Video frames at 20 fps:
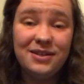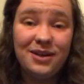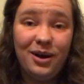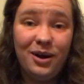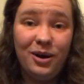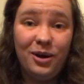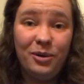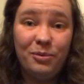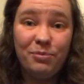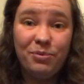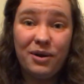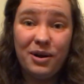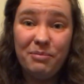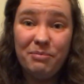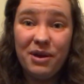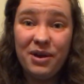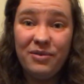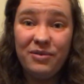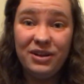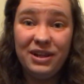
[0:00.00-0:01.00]
are
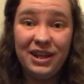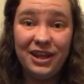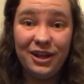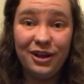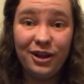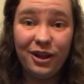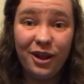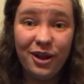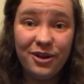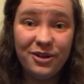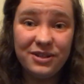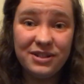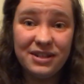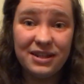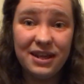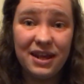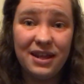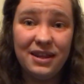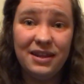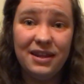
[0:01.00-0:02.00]
primarily closed
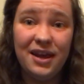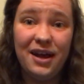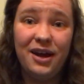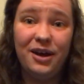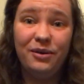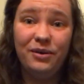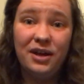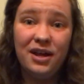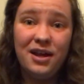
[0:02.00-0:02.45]
again now,